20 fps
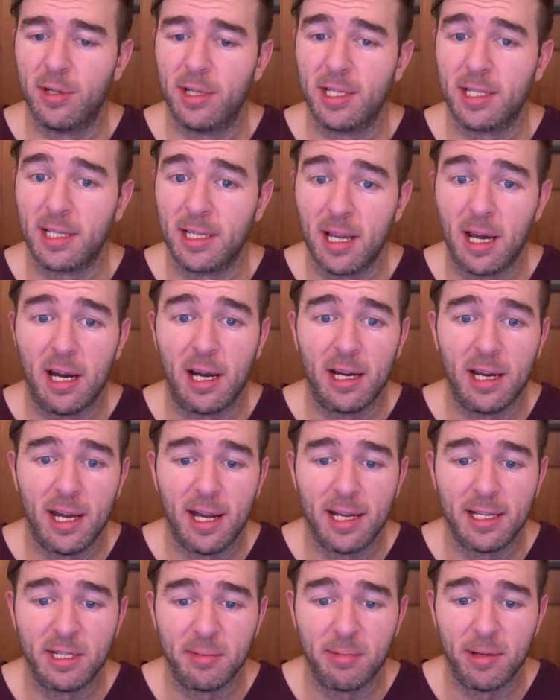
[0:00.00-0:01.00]
This guy
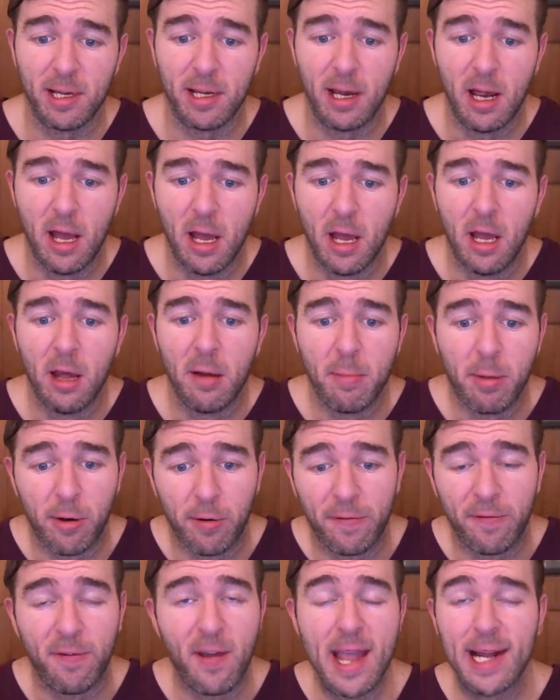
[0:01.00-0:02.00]
has been
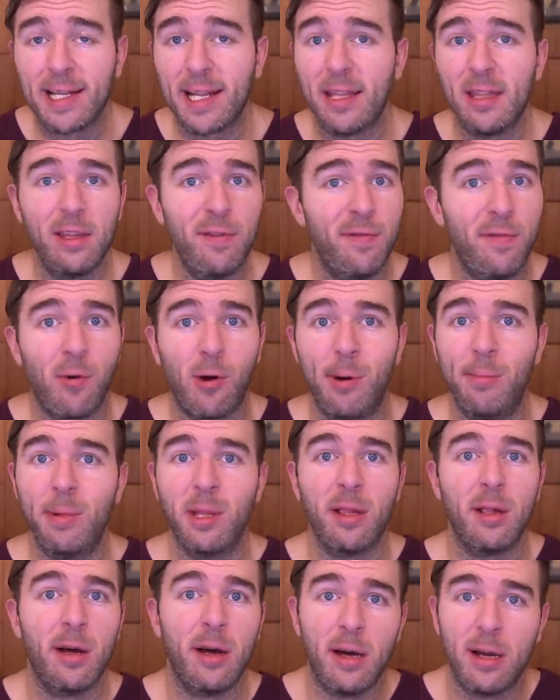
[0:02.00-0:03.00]
perfecting the
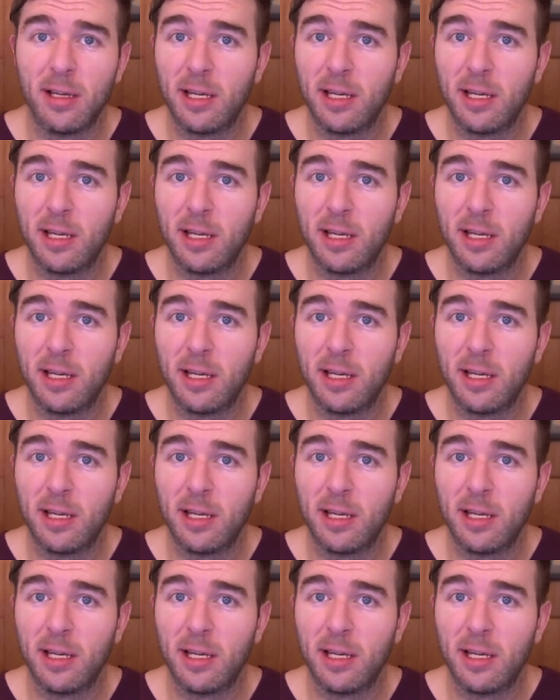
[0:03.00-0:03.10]
formula,